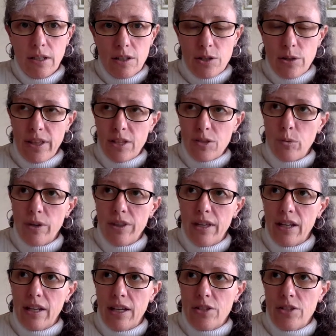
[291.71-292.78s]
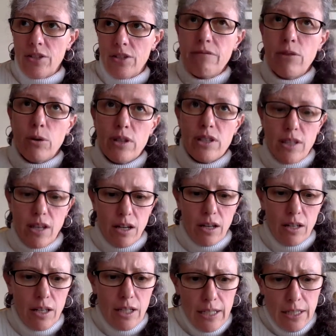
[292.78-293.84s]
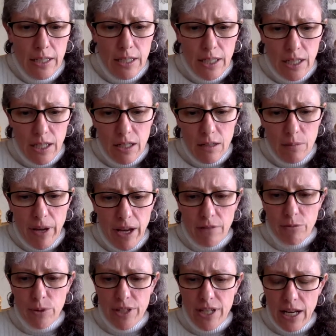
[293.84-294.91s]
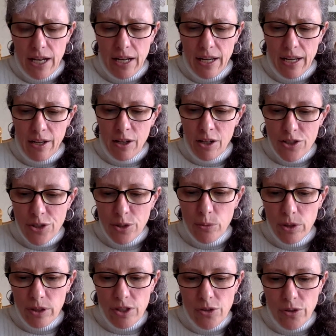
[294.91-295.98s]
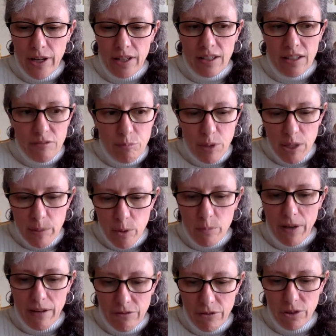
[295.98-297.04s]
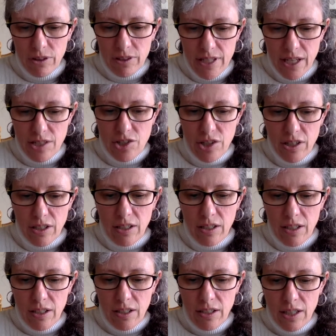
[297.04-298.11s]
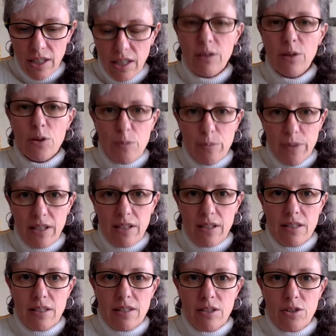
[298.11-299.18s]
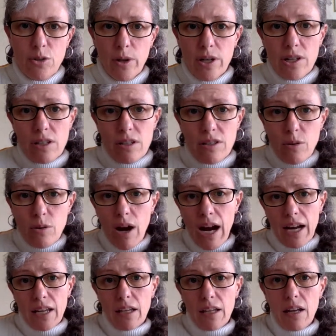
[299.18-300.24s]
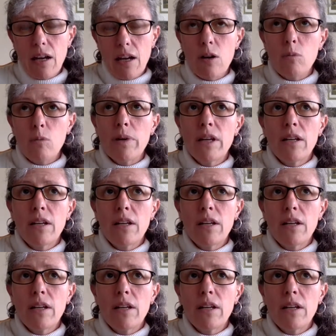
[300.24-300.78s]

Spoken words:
So that's one thing I try to focus on every day. And I also really try to give people my full attention in those meetings and situations so I can help